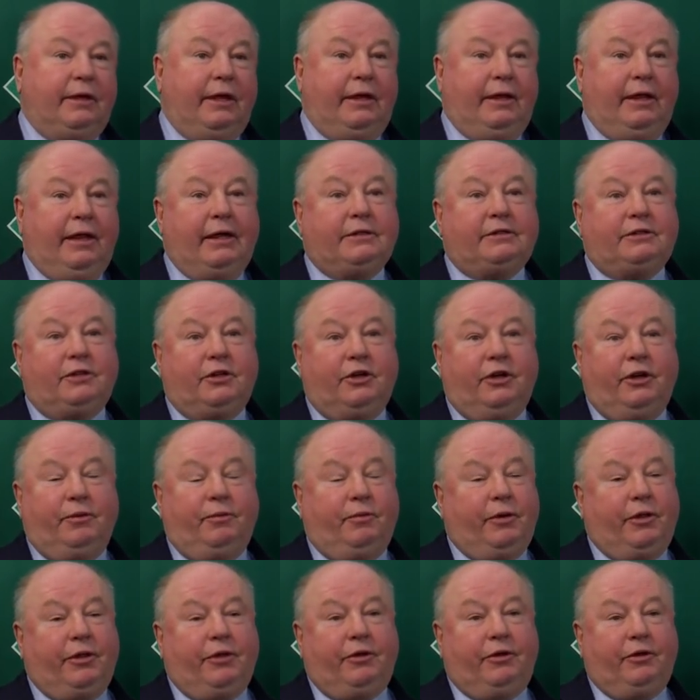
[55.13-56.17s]
and that's good,
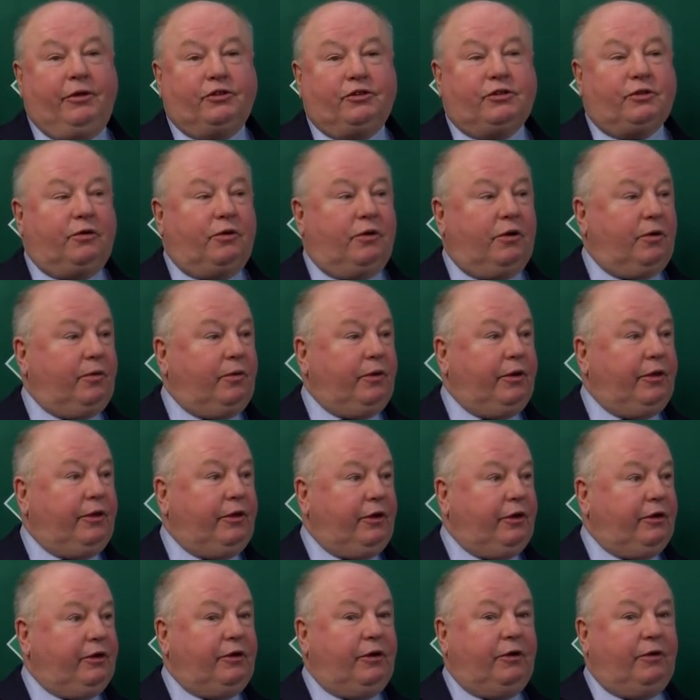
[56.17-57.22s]
whether you score or whether
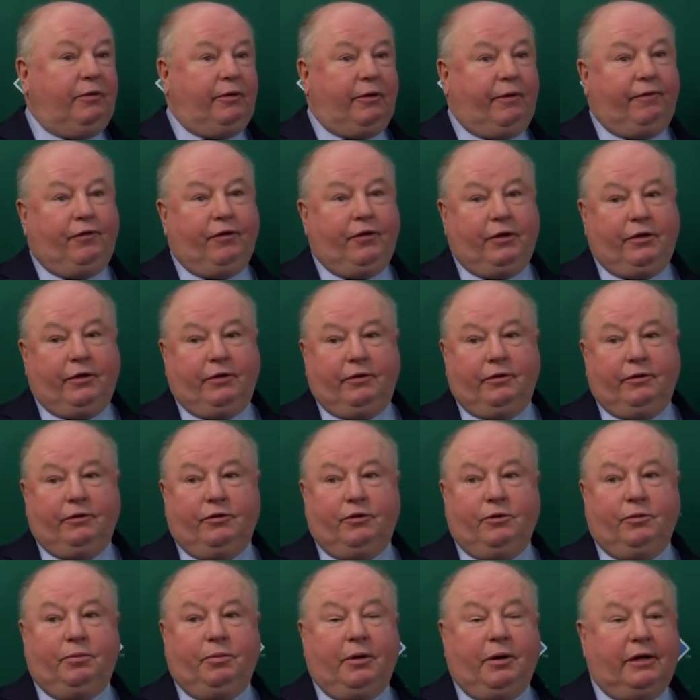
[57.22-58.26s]
you don't. If you
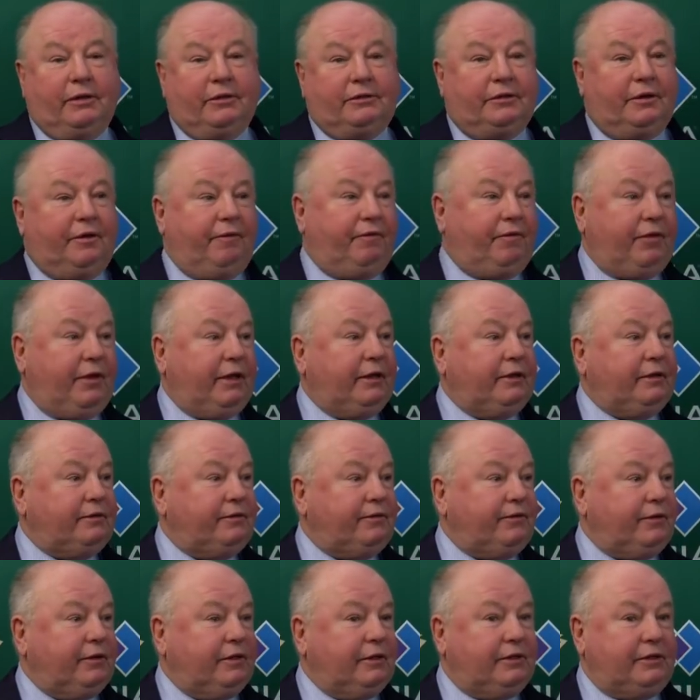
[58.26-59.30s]
do positive things
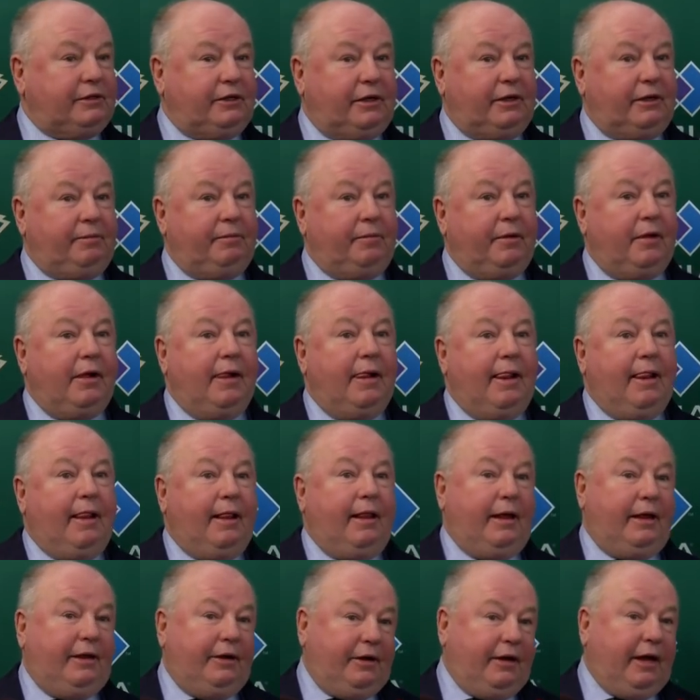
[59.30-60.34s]
for the team
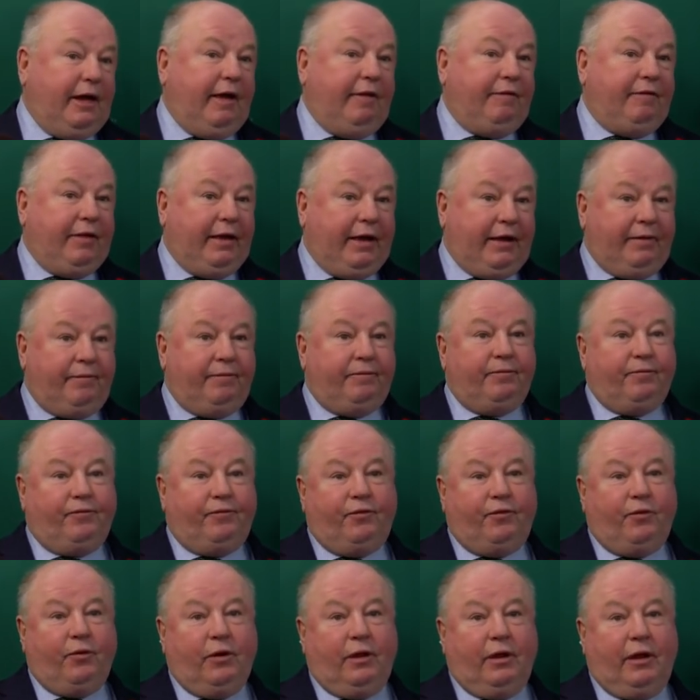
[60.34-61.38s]
and you have that
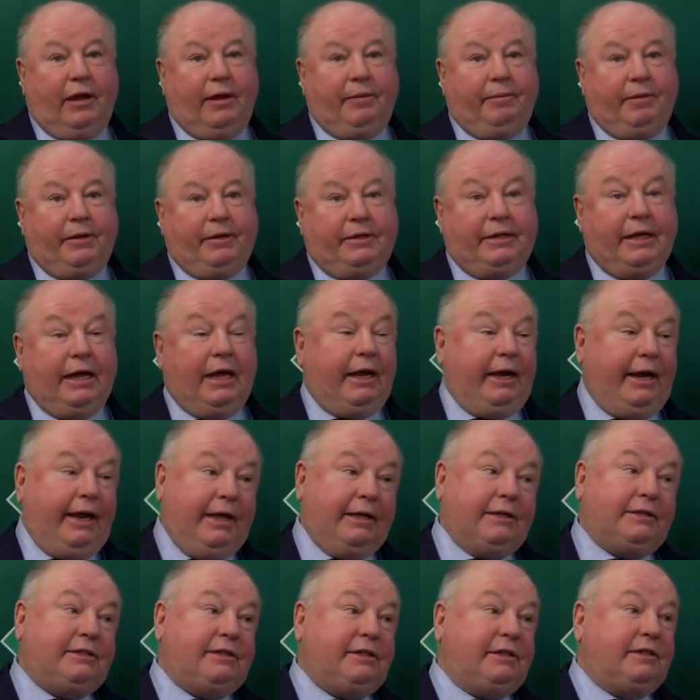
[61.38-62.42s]
four-line mentality
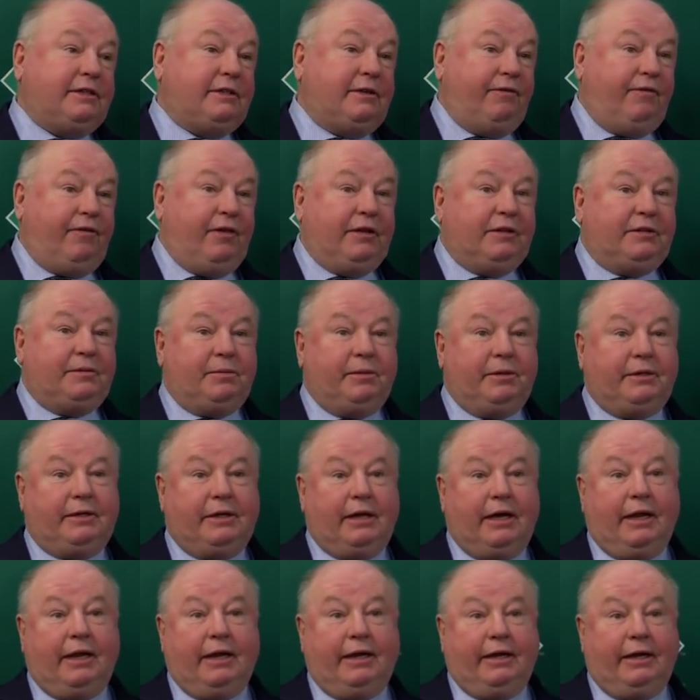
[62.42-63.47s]
and six-defense
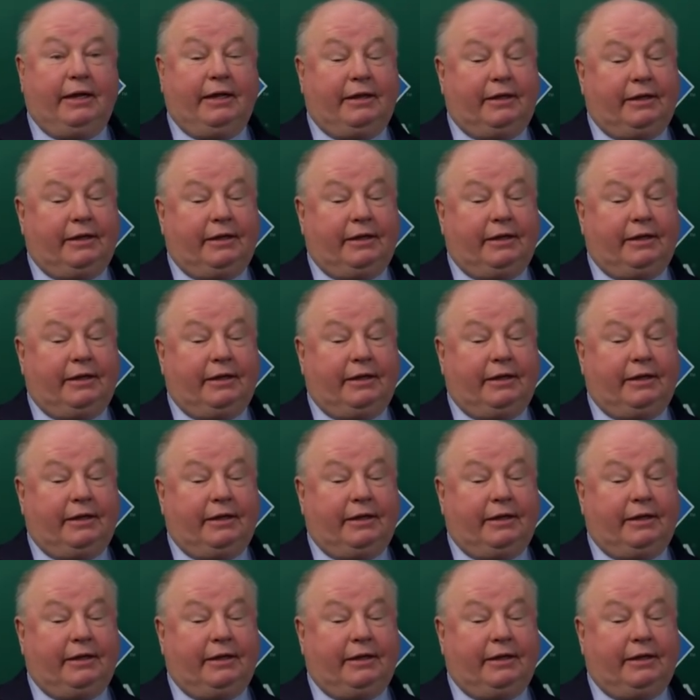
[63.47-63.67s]
mentality, I